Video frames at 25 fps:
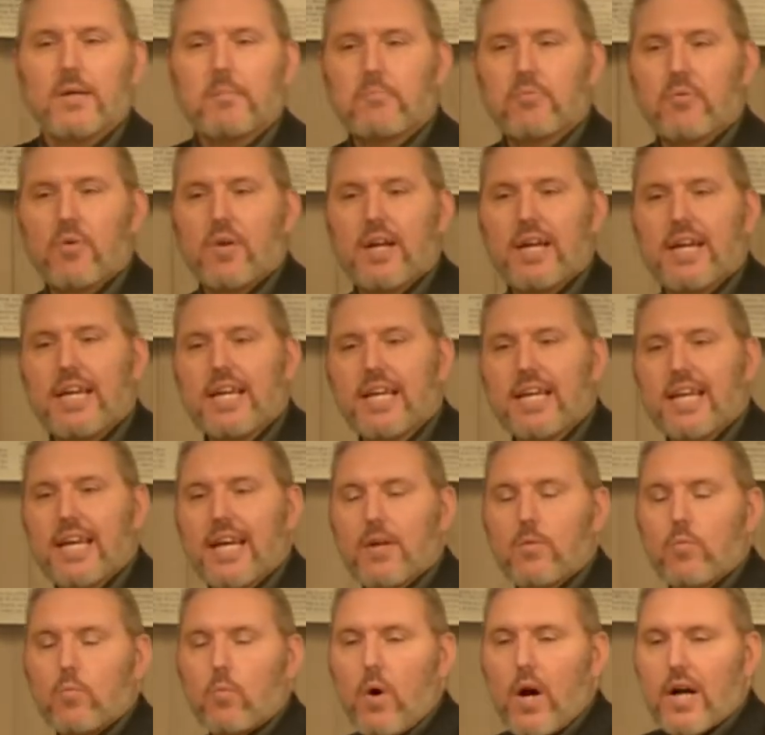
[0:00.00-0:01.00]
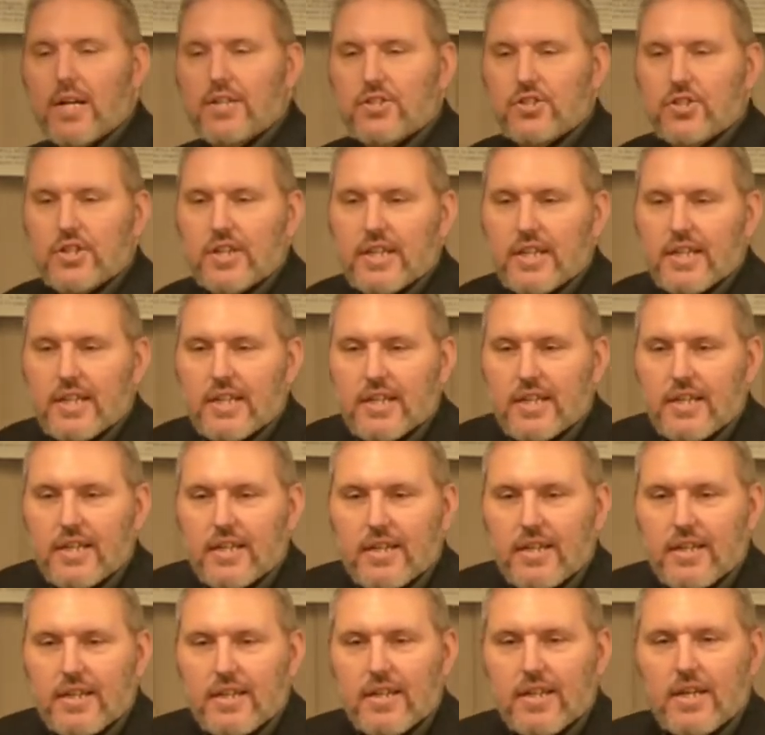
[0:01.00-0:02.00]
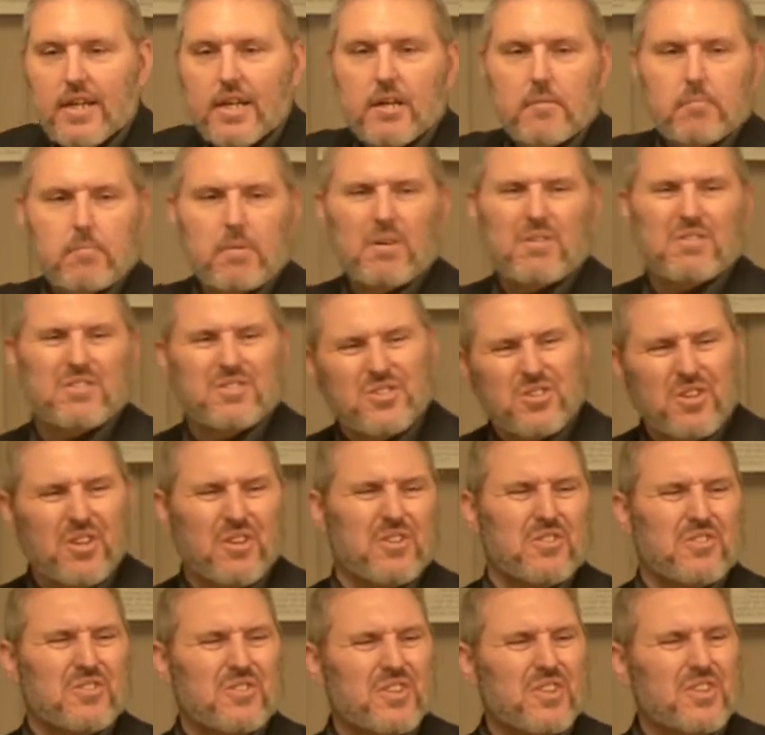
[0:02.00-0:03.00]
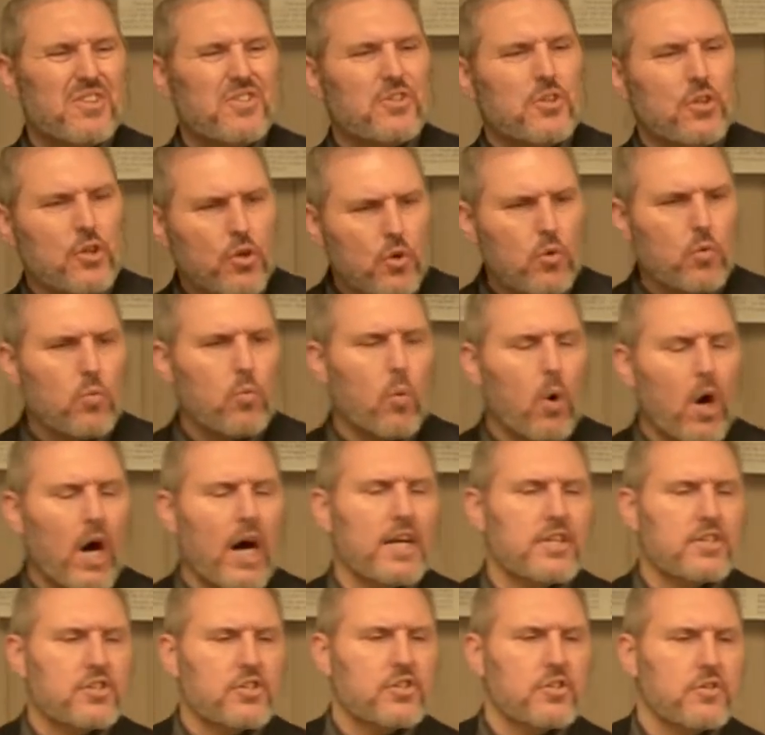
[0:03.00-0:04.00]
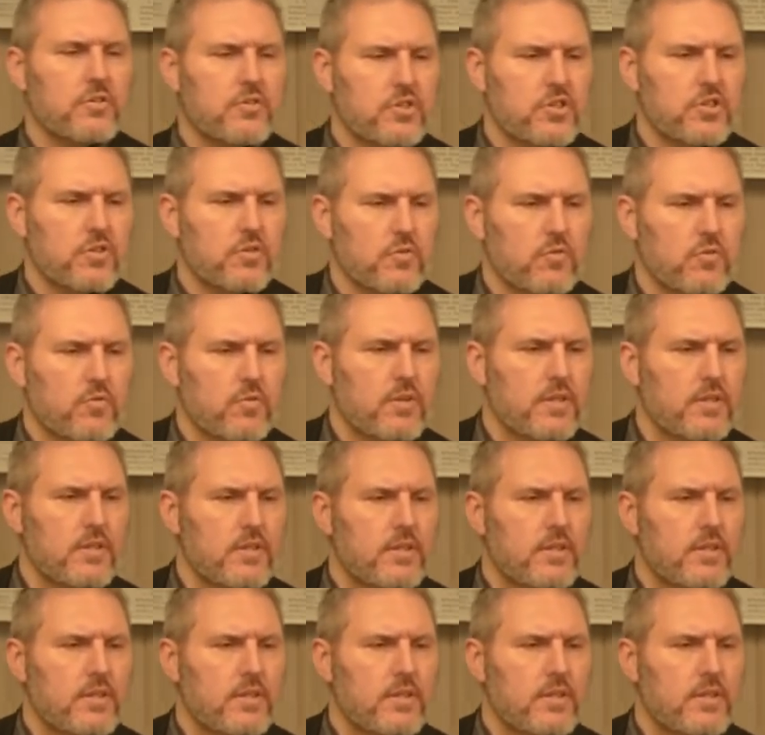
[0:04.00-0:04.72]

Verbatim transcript: Praying and watching. But Do you watch your children?